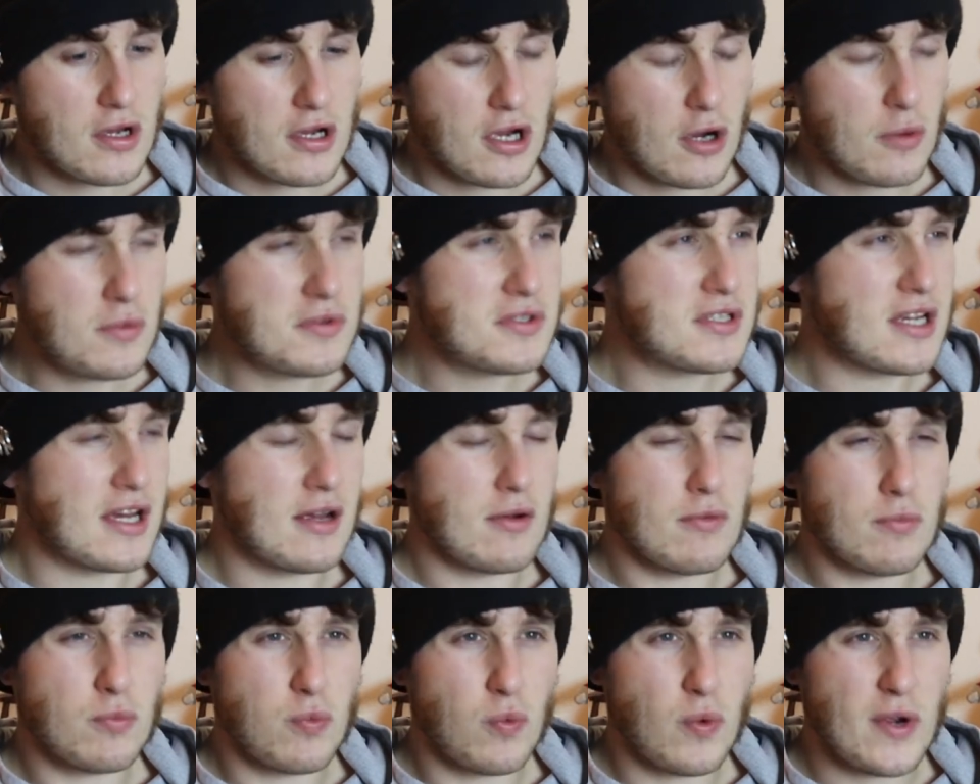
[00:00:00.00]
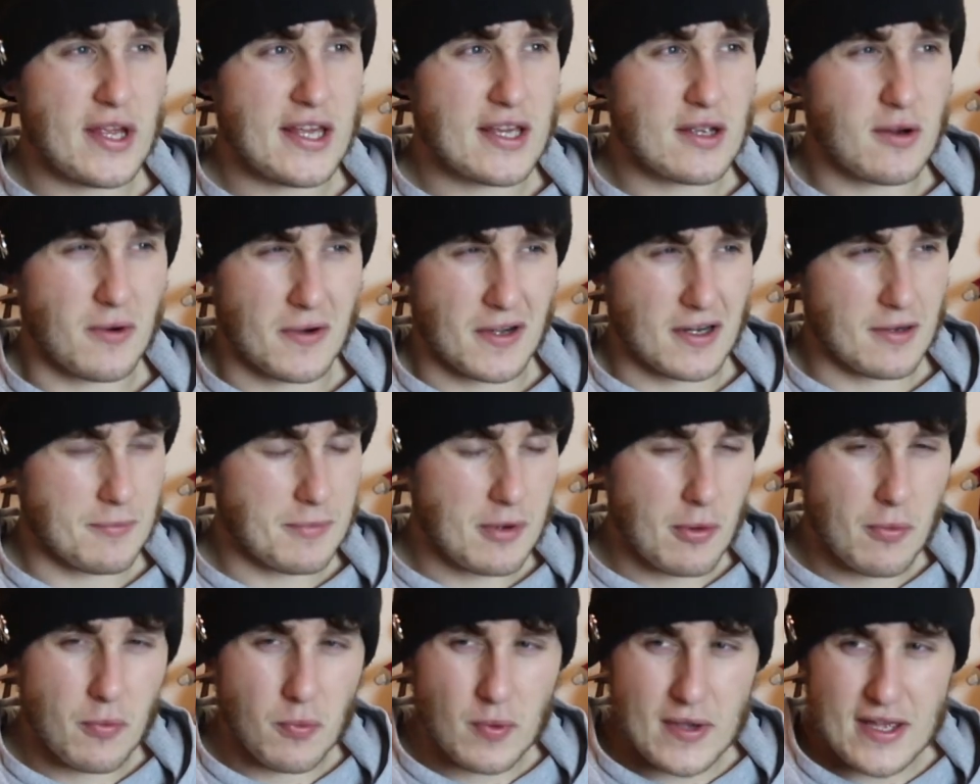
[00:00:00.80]
I wouldn't say weak or anything,
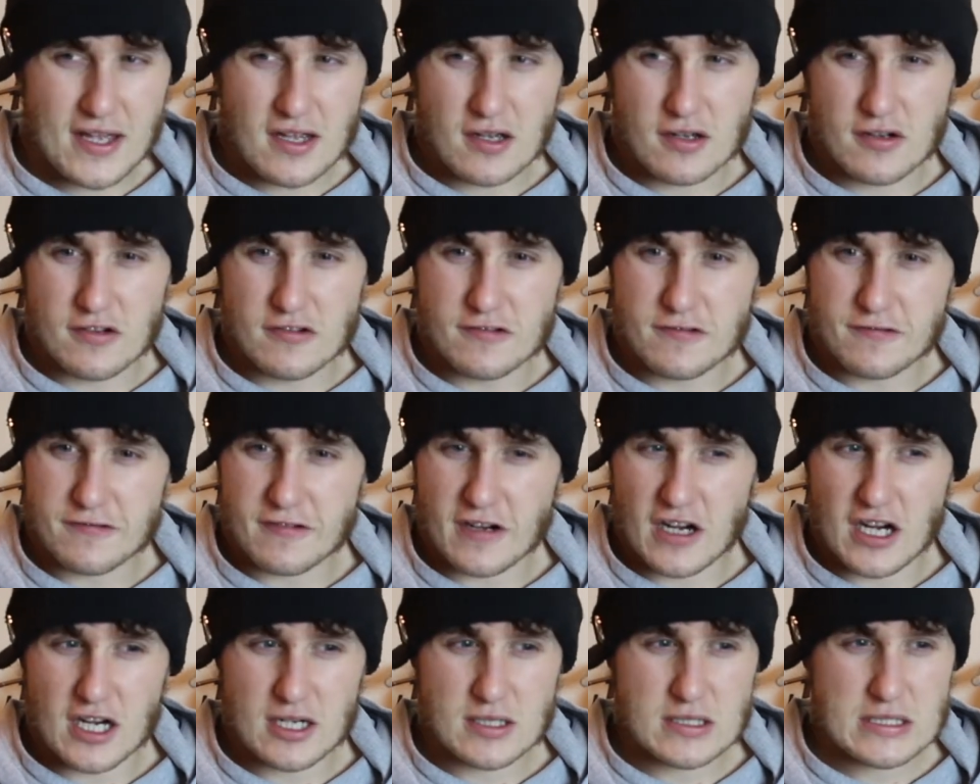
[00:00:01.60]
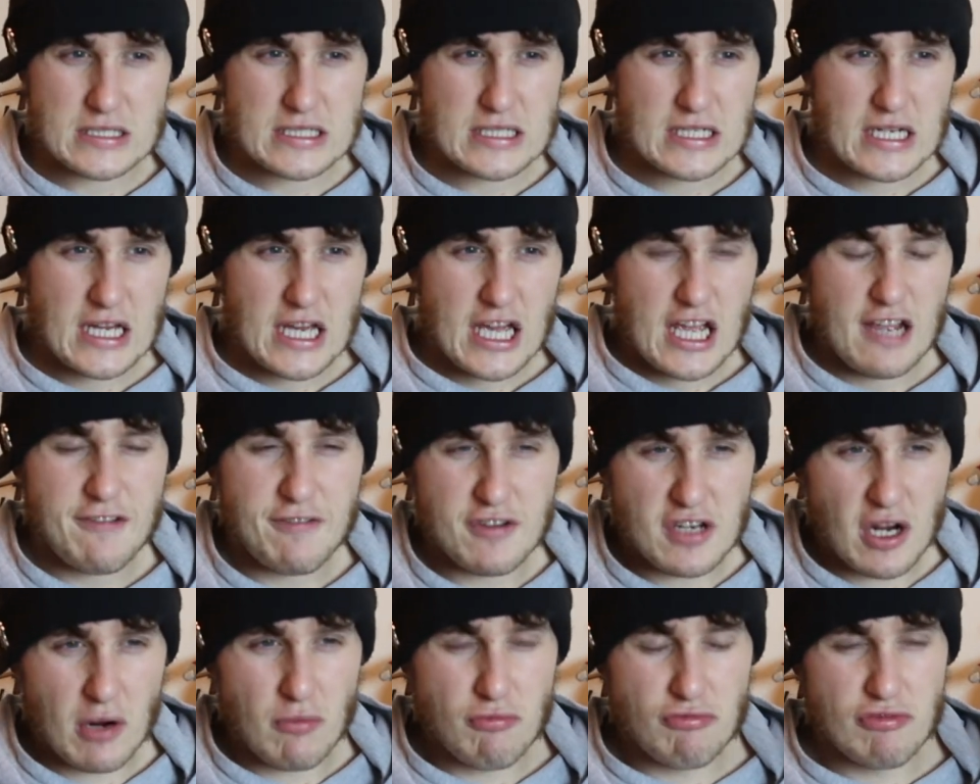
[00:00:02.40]
but weak of, if
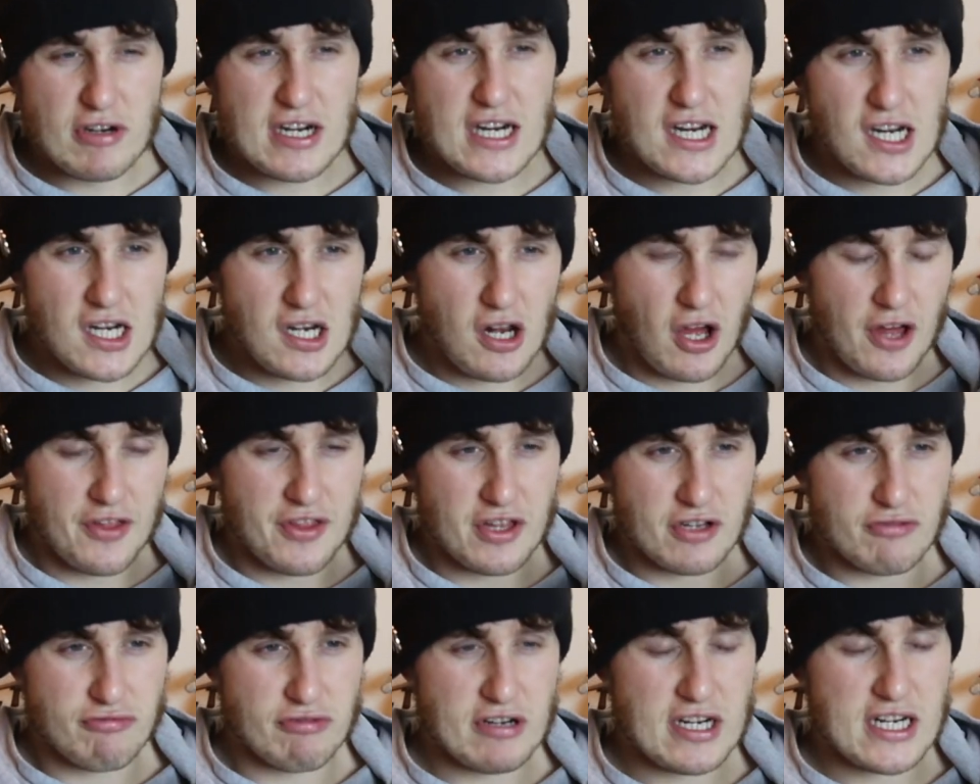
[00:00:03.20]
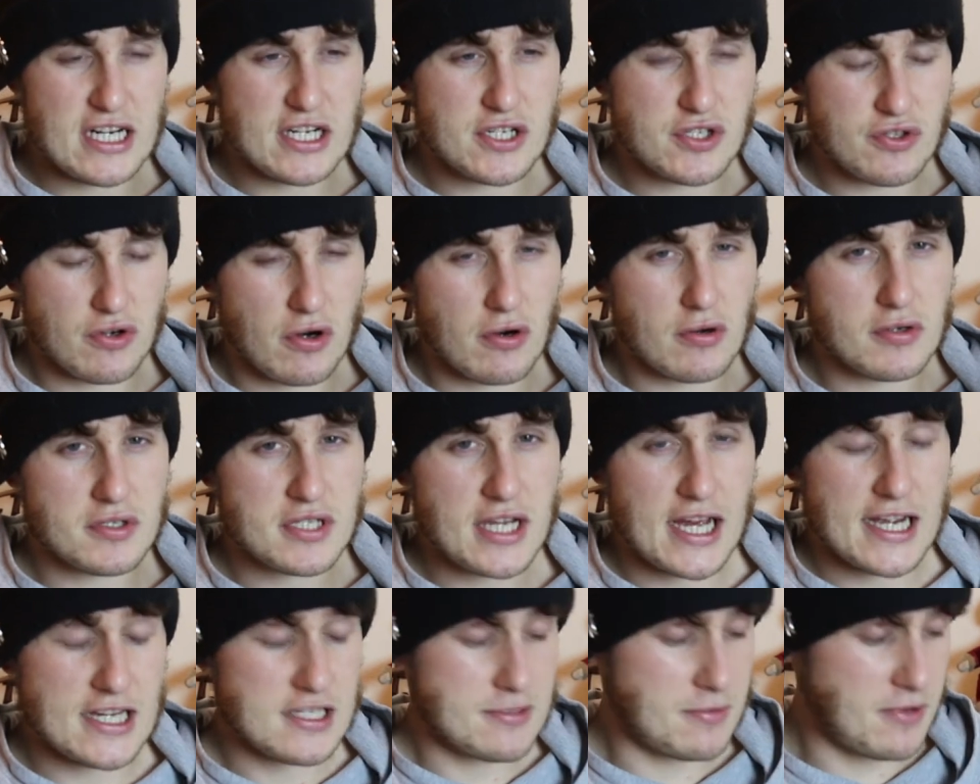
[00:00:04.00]
you don't really like the really strong
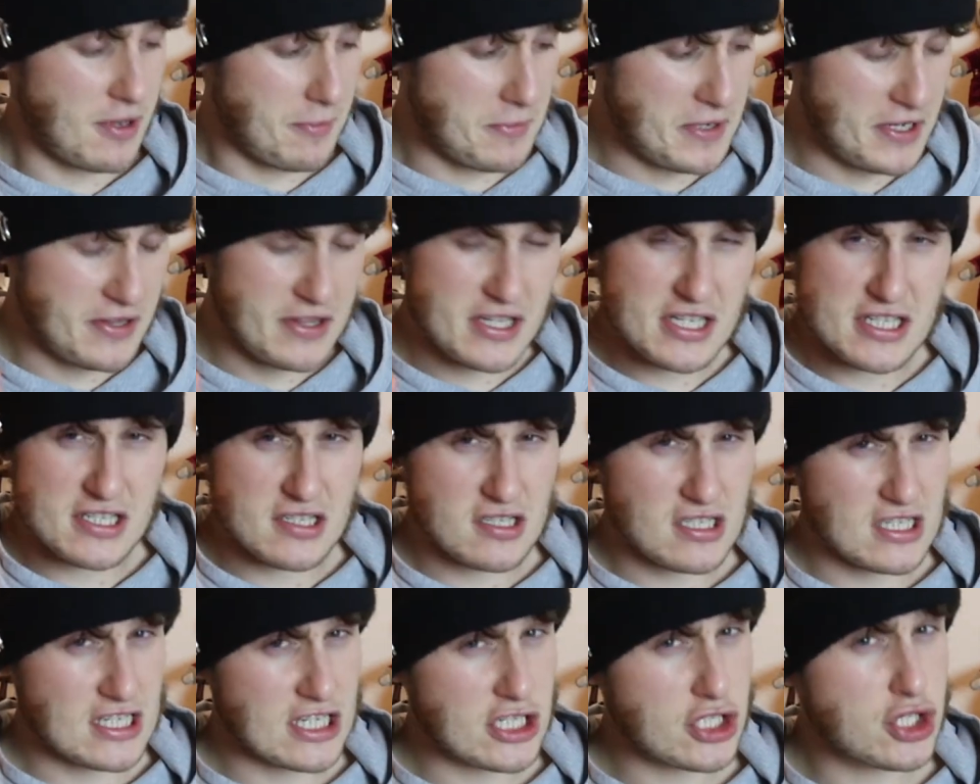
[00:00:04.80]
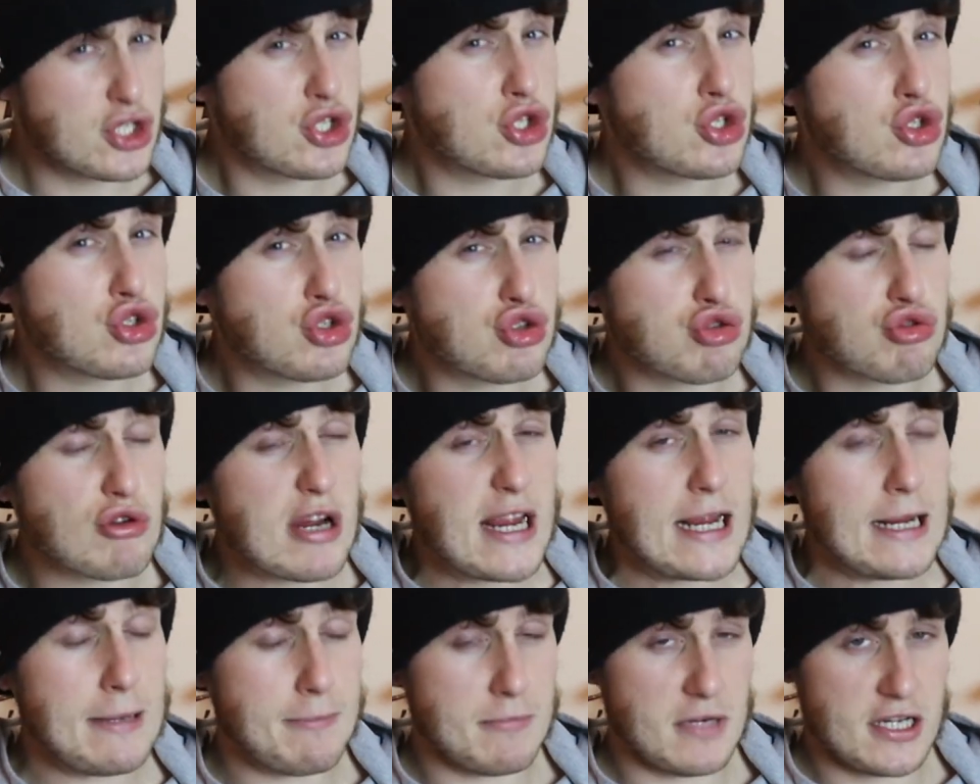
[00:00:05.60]
taste, I mean, this is an
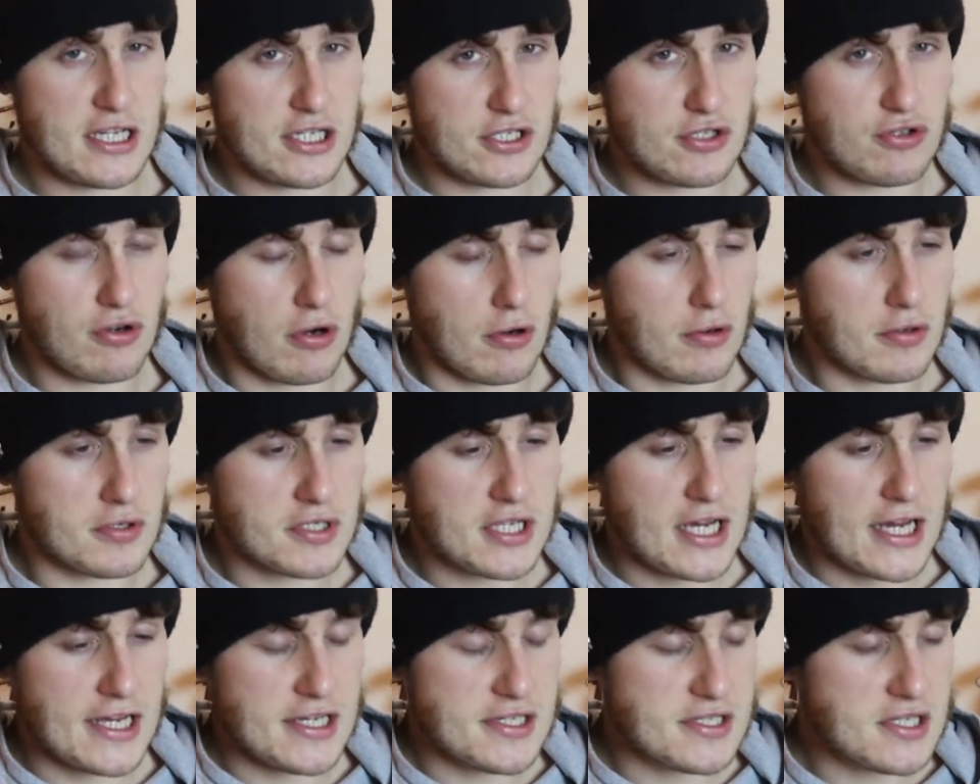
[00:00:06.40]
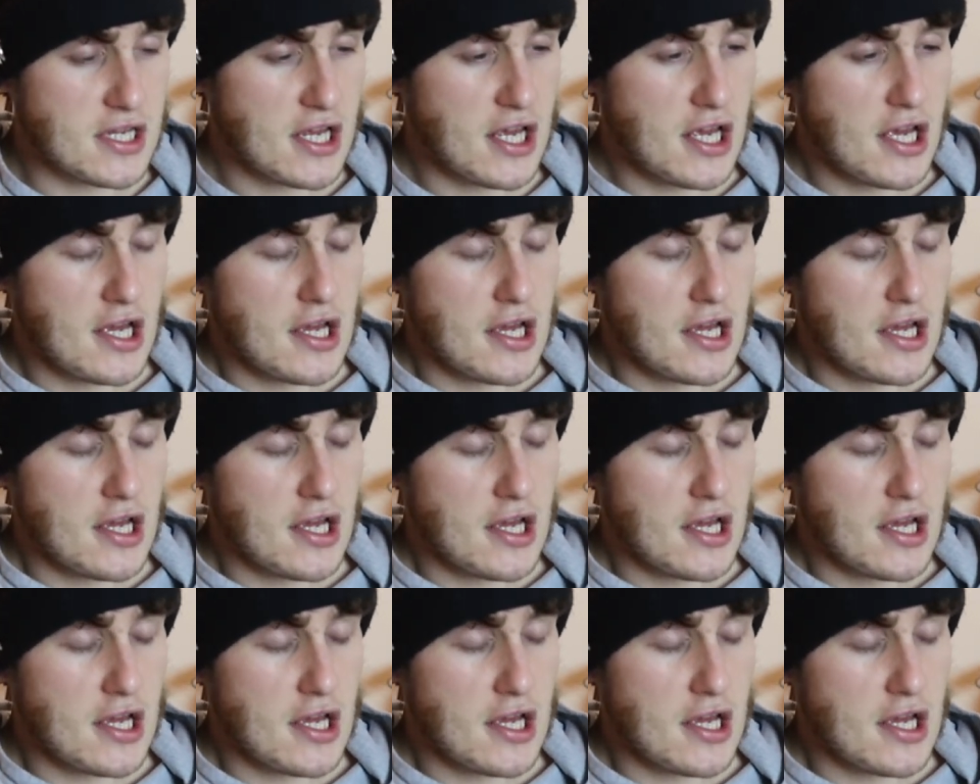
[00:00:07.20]
extremely strong taste.